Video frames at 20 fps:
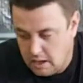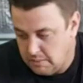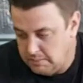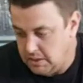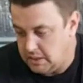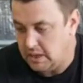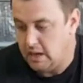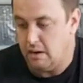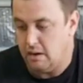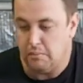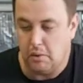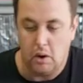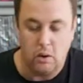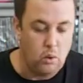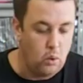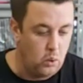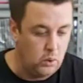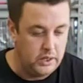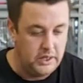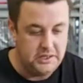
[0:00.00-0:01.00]
You can buy
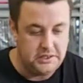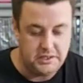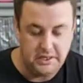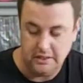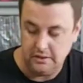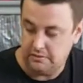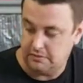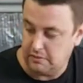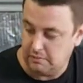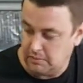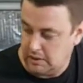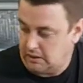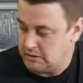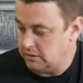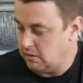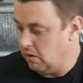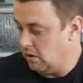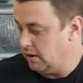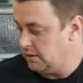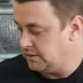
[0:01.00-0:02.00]
all these things from these
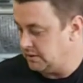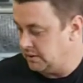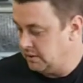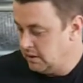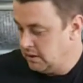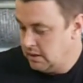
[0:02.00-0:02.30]
guys.